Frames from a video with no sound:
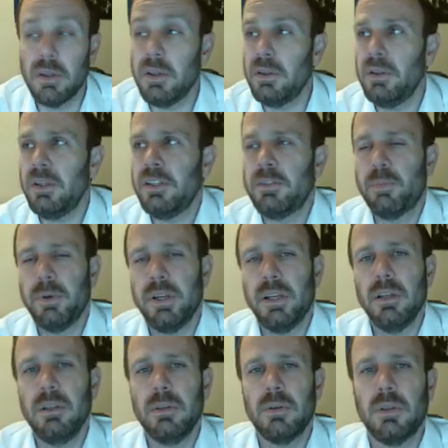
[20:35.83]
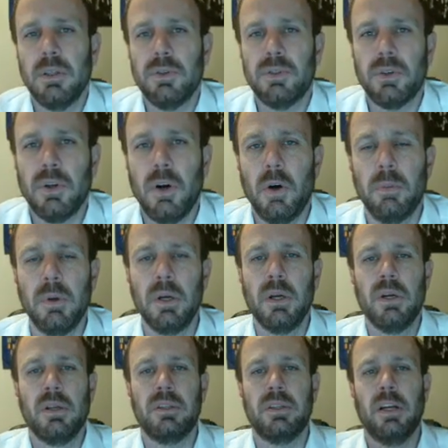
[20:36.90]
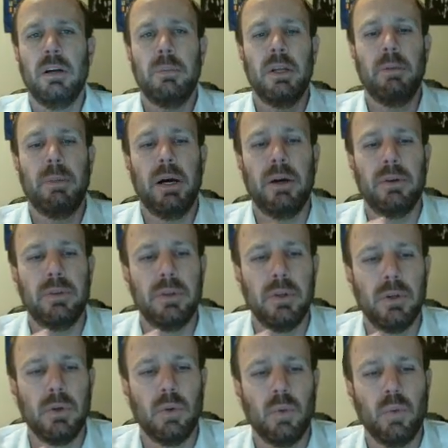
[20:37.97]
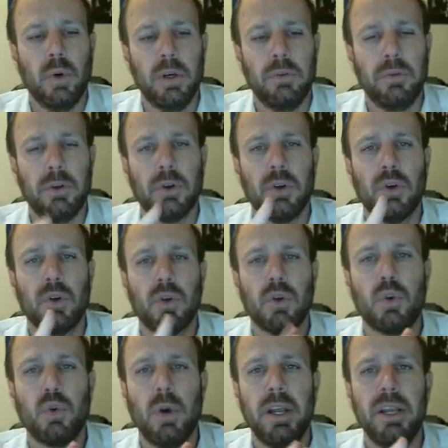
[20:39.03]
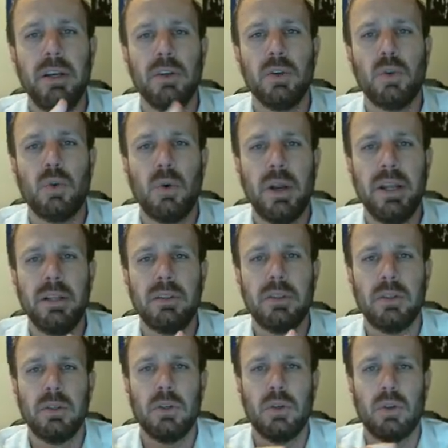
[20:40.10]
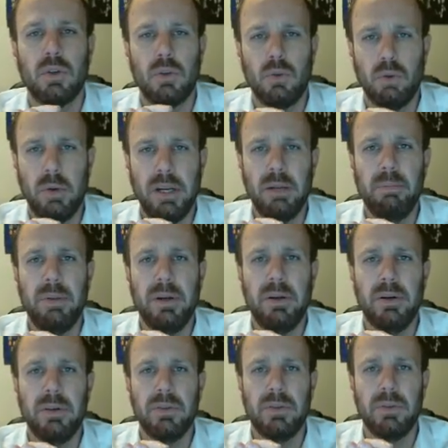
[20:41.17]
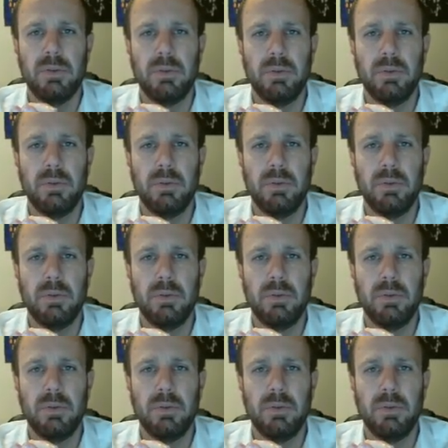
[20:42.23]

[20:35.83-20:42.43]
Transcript: Let's bring it a little closer to home. Tell me about one of your great-great-grandparents.